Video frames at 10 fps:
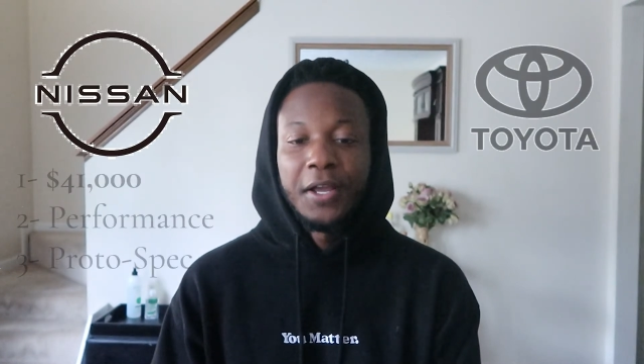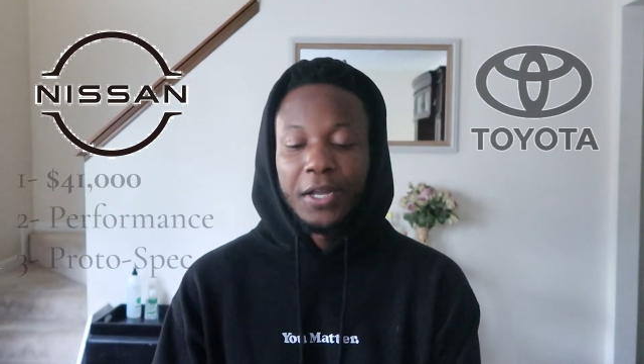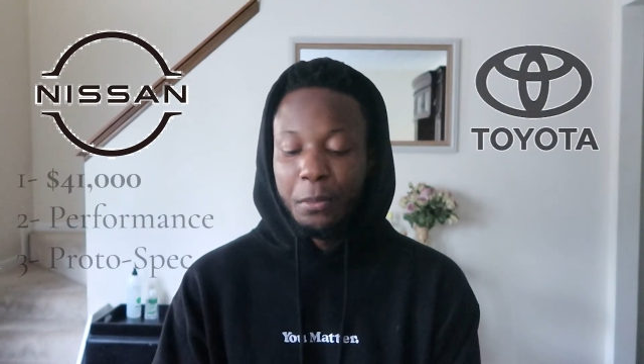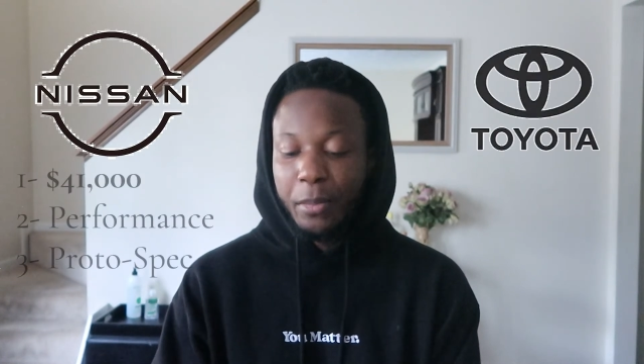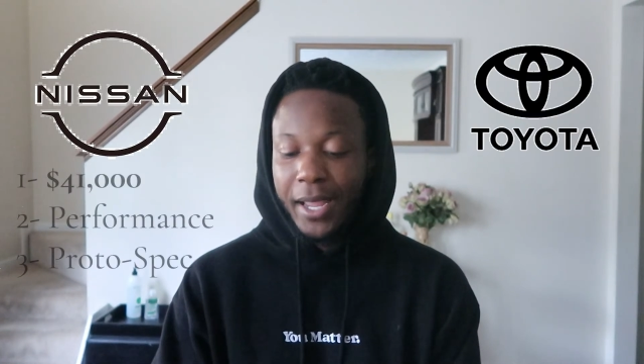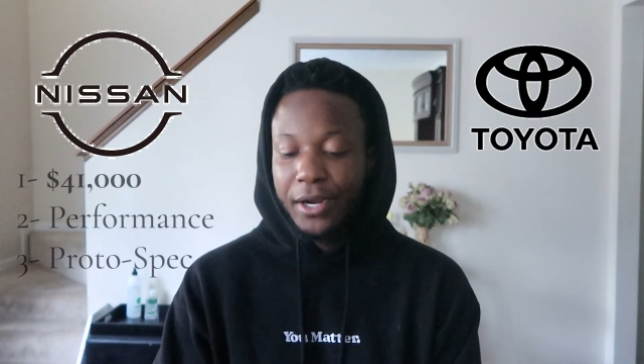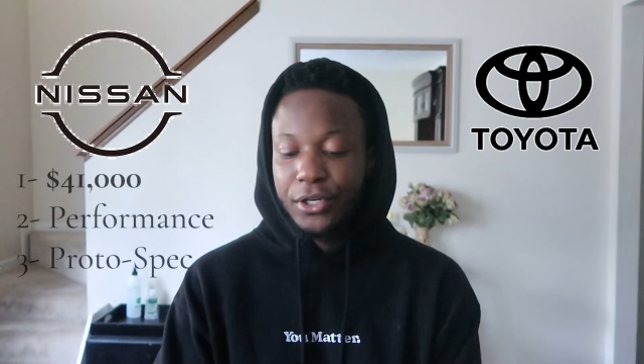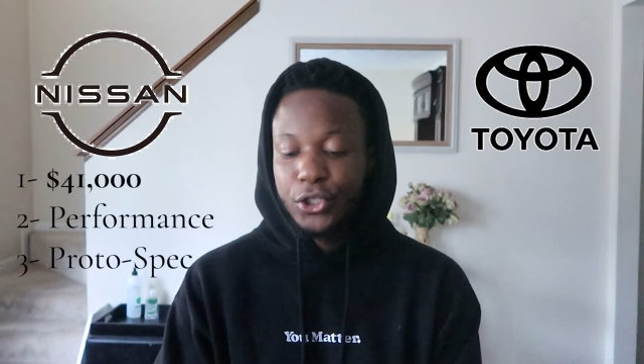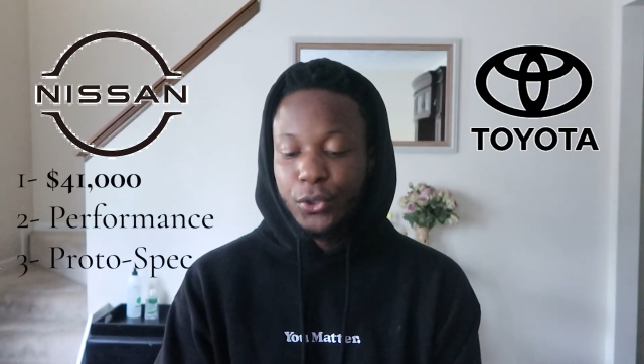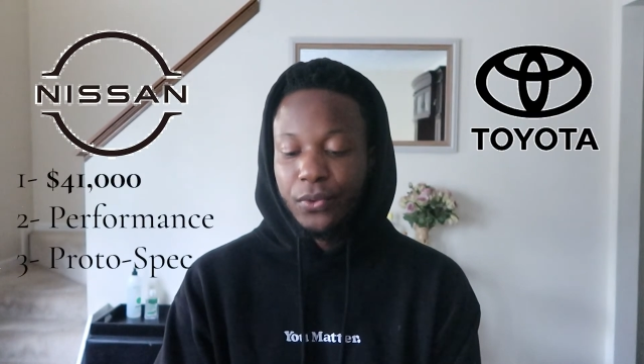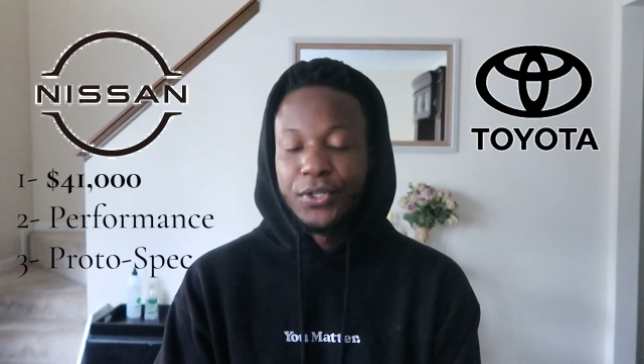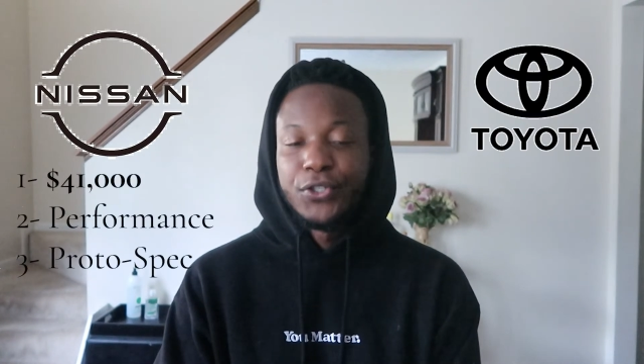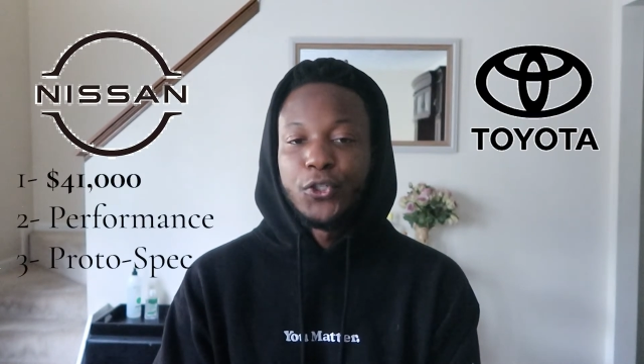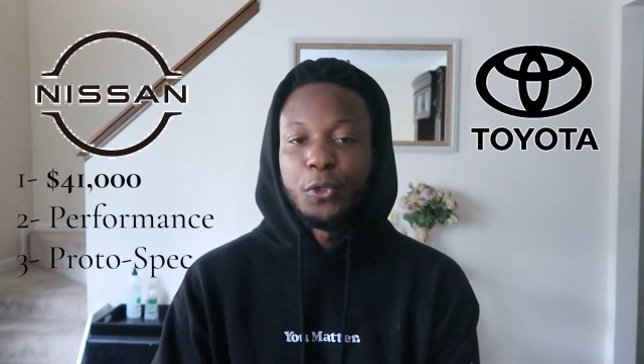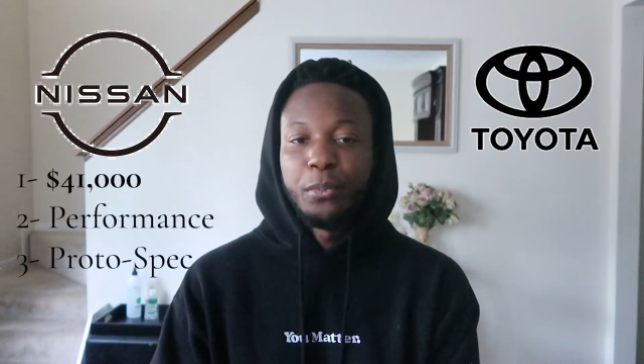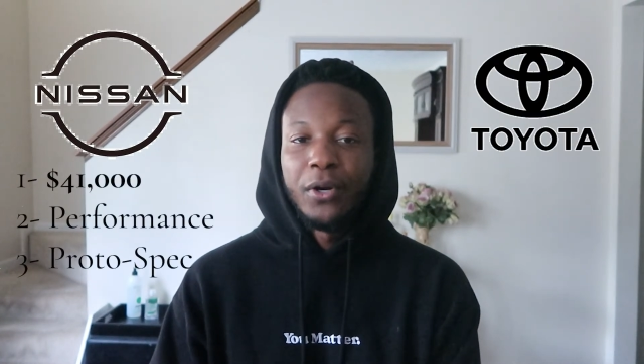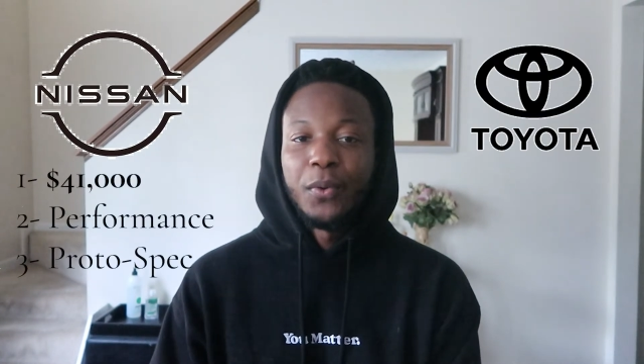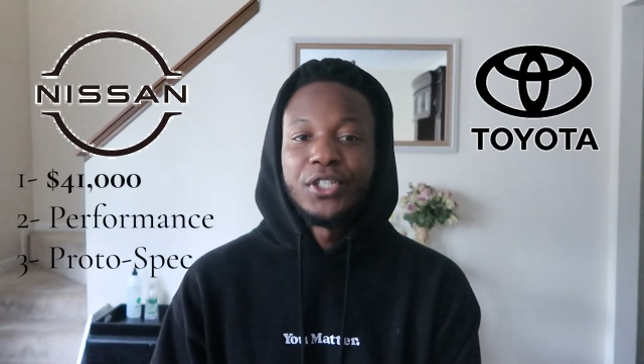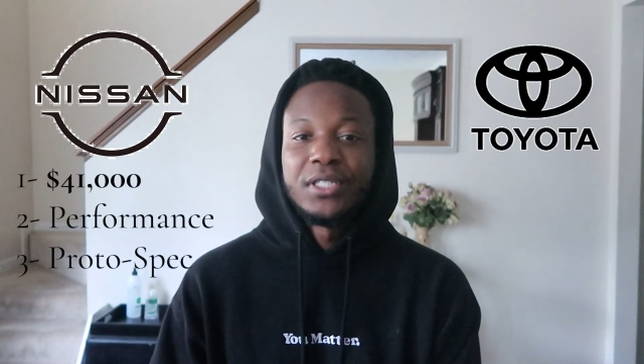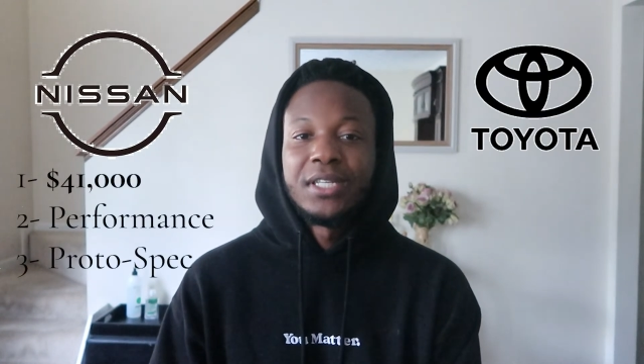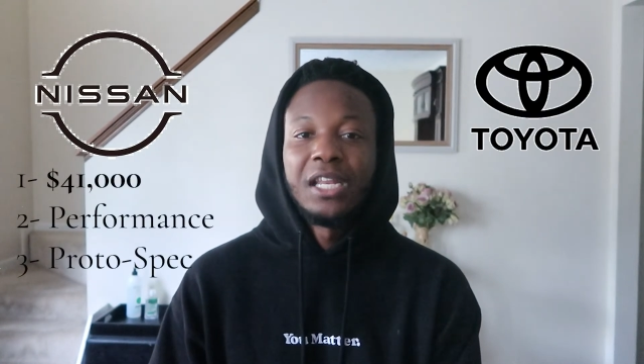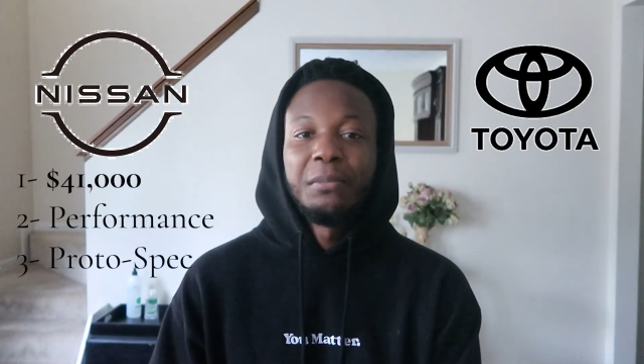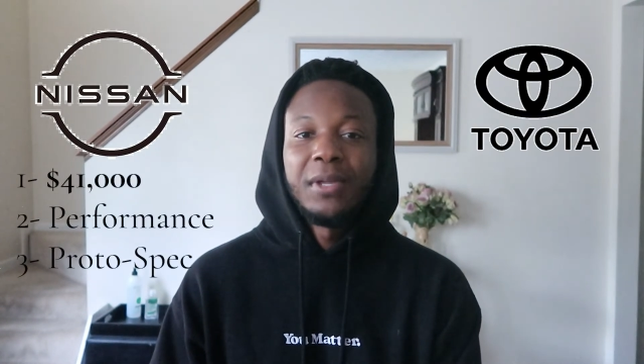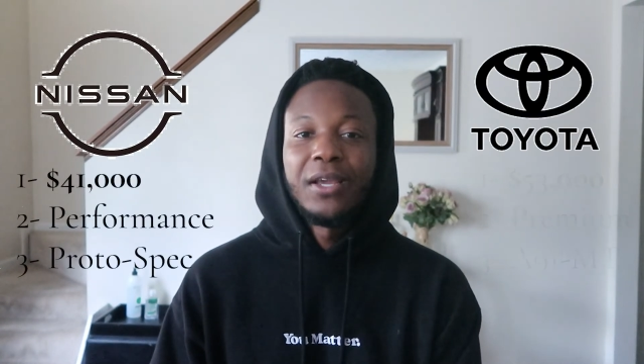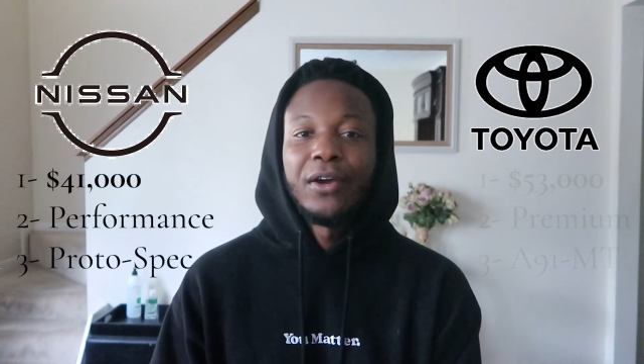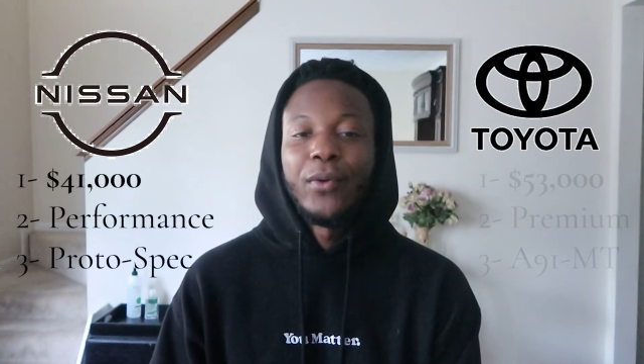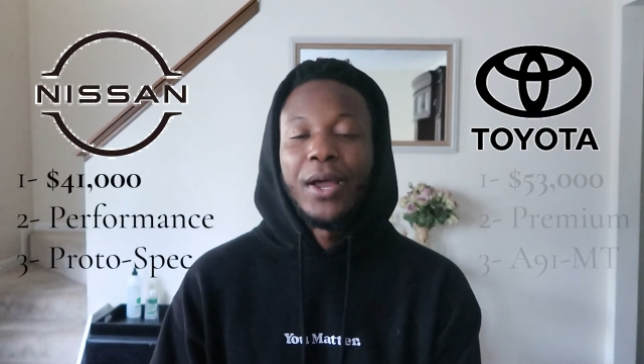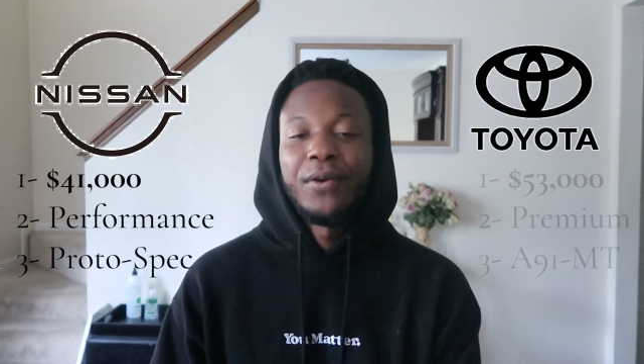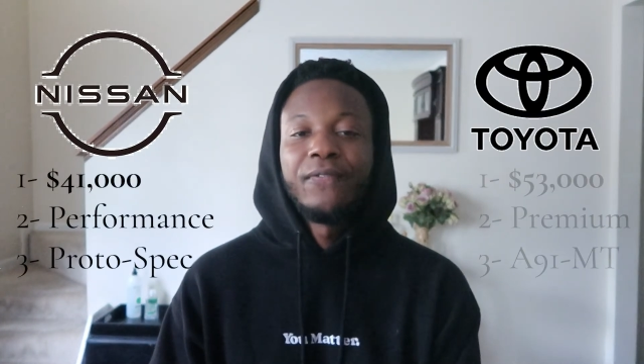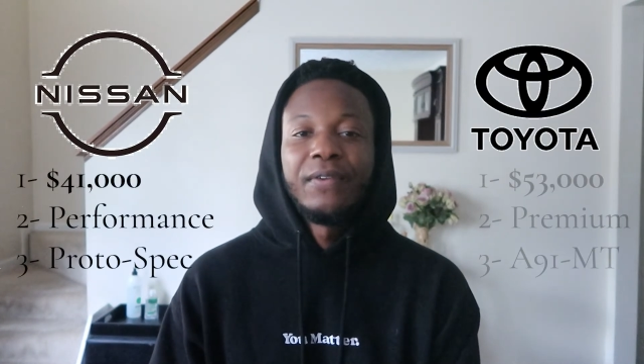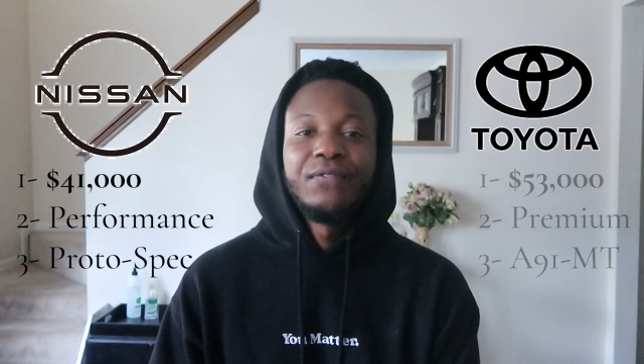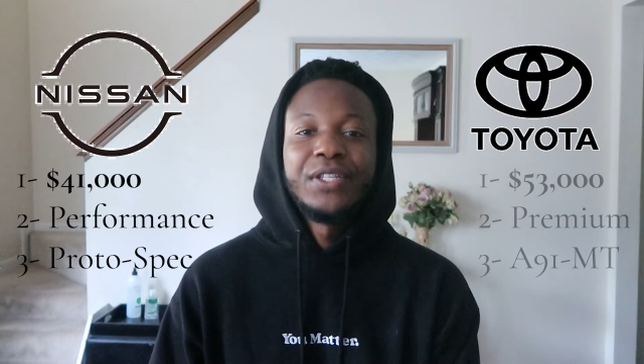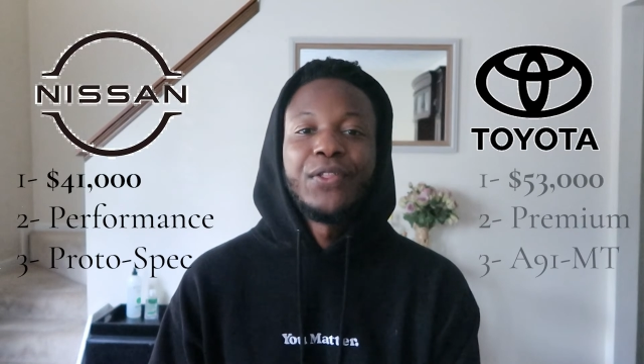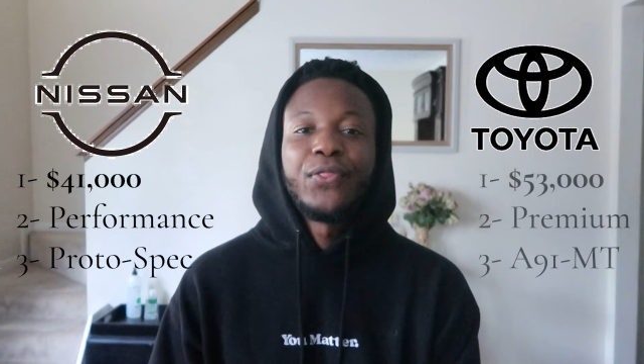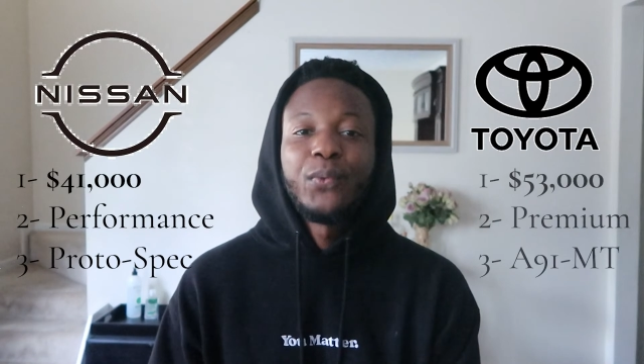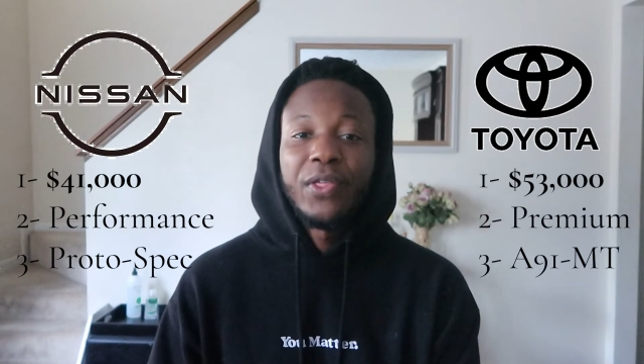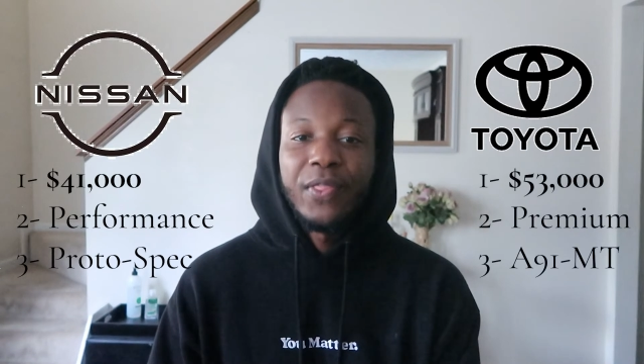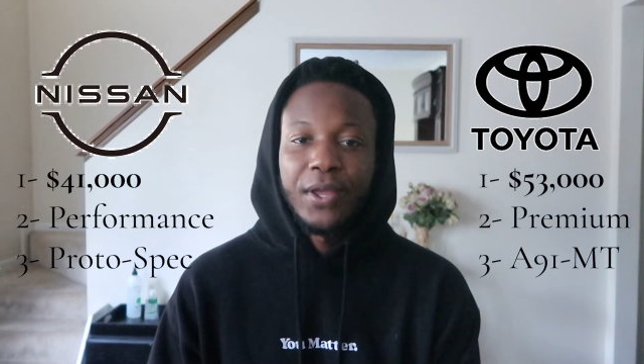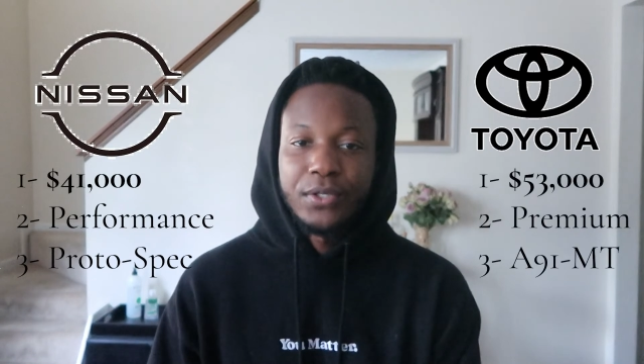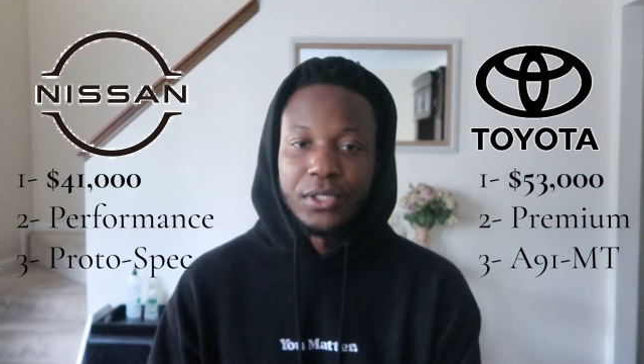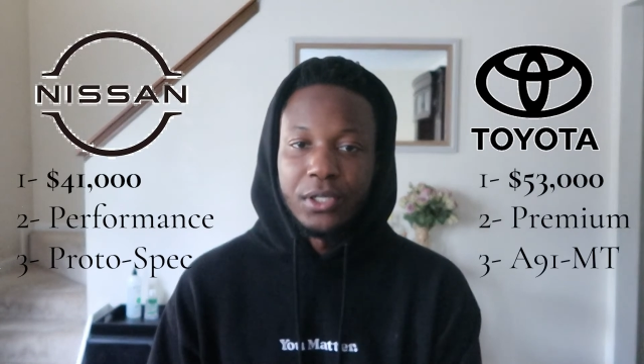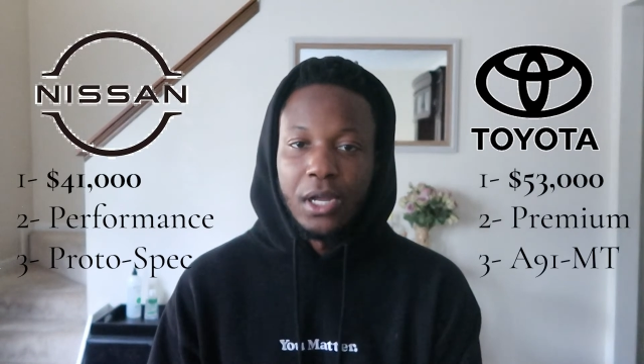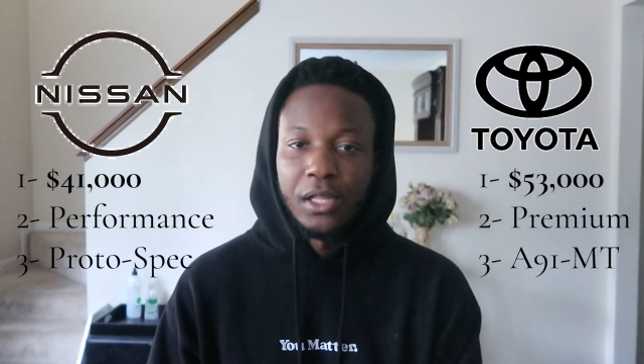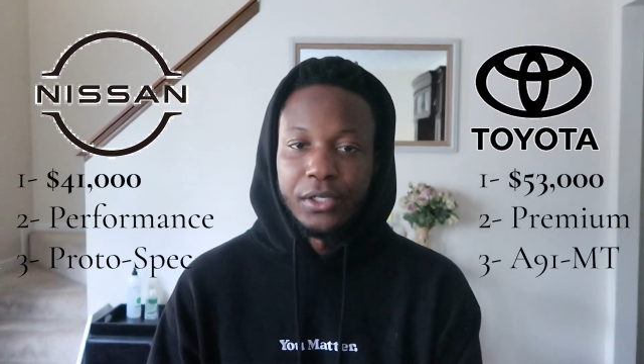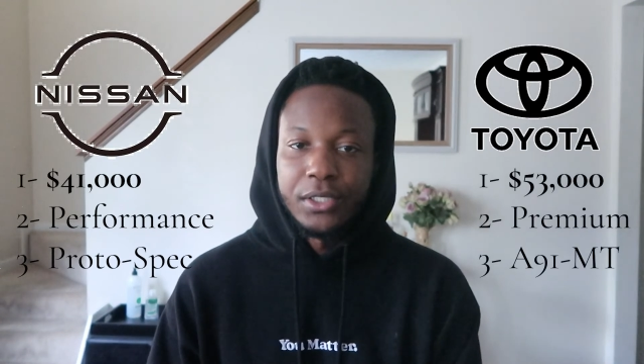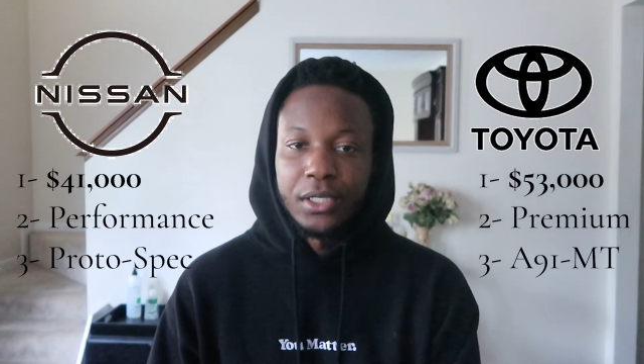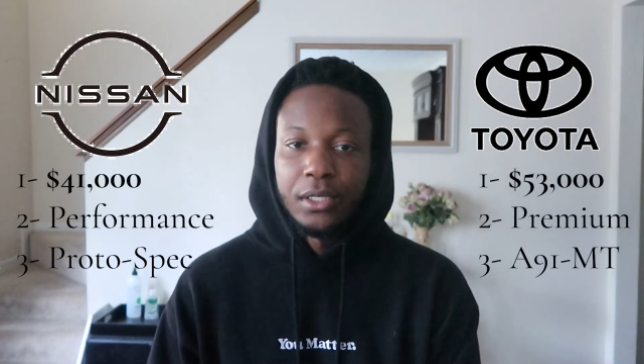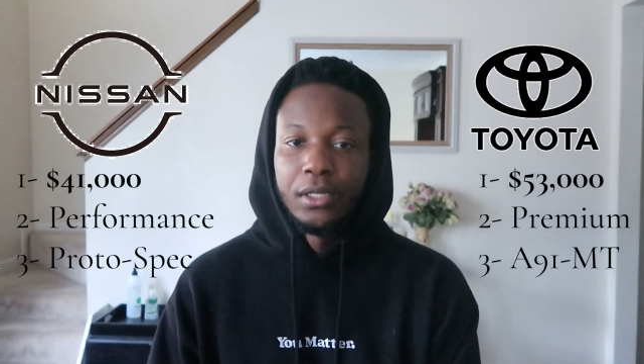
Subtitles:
compared to the Supra, which is going to be around $53,000.